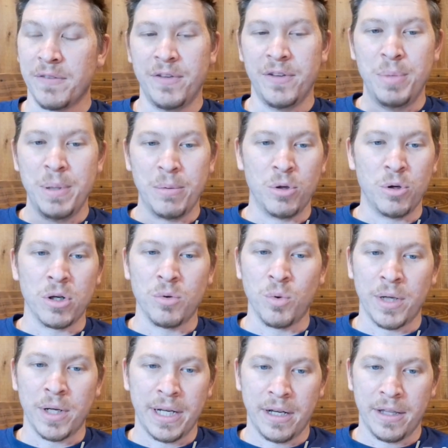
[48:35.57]
a few people who are
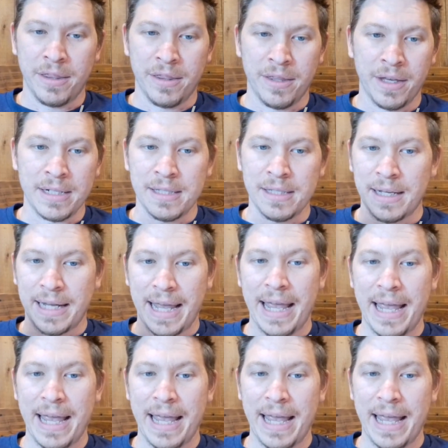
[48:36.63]
working on things like